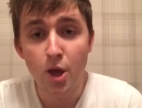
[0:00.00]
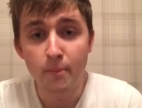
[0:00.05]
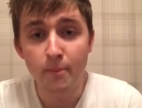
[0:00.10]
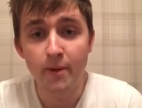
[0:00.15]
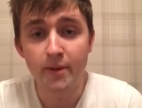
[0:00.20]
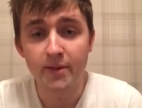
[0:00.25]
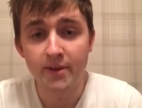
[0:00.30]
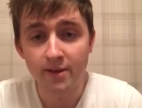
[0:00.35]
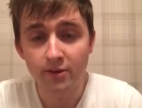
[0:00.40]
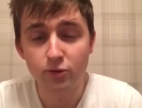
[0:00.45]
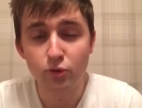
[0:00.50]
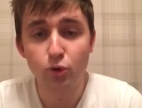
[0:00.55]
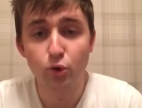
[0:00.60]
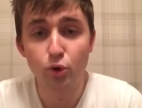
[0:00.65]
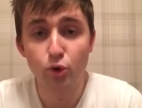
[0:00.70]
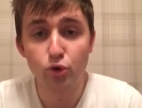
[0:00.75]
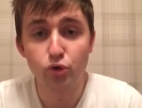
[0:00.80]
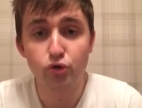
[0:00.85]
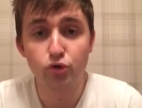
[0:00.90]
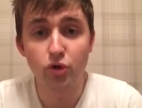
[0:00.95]
But this
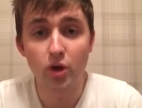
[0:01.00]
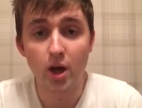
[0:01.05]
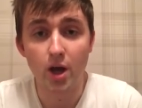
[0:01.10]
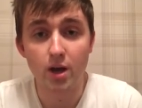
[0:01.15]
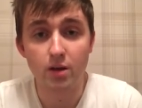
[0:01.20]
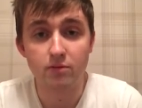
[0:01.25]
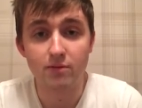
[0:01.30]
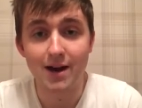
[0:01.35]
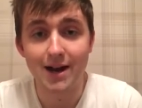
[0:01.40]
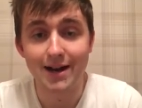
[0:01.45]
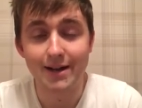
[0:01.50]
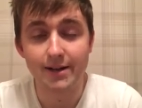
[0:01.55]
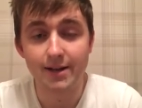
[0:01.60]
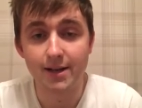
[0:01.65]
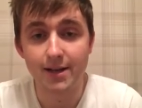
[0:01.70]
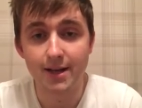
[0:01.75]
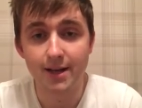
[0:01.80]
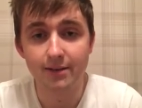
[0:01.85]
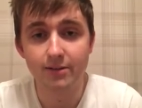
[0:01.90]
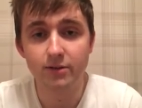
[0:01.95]
horse uh, ran
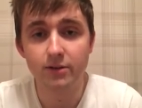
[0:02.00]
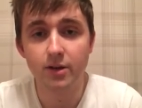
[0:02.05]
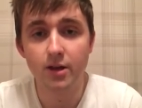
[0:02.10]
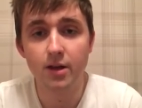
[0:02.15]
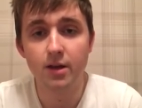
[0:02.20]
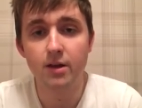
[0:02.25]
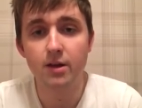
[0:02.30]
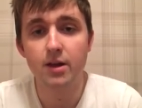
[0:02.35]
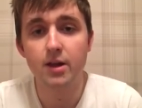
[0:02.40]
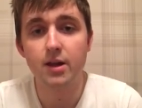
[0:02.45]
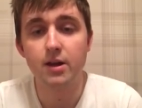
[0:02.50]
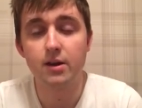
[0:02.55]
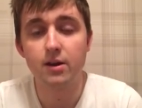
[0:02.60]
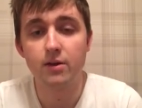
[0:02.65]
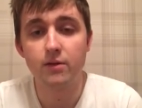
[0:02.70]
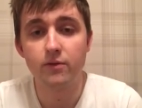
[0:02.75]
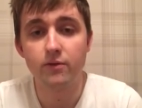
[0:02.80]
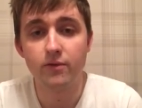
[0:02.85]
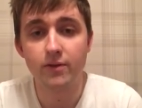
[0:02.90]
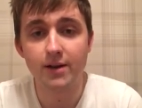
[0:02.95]
at Leicester in
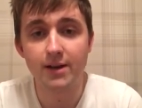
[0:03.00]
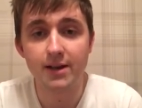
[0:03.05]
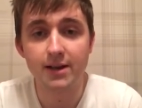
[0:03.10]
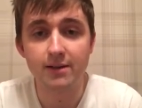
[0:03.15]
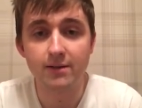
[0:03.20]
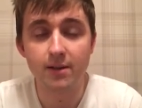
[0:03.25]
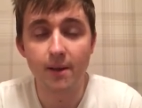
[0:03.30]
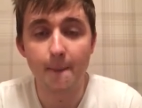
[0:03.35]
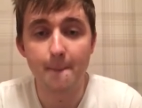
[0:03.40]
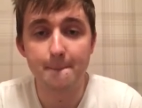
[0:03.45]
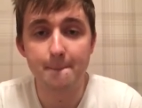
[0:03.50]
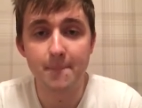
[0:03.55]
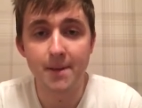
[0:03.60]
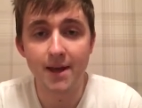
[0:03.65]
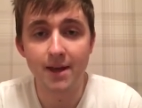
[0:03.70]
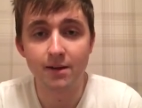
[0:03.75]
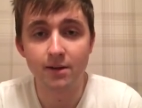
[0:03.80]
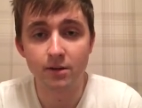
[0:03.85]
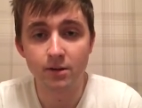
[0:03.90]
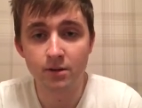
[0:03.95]
a fillies
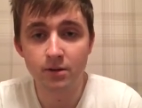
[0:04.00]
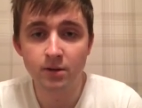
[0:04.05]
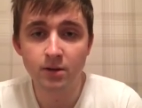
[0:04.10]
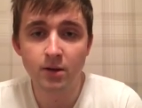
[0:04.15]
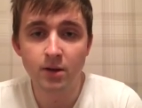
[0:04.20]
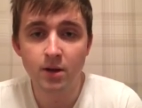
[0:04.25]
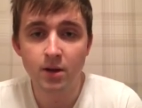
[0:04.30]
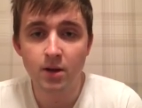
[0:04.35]
maiden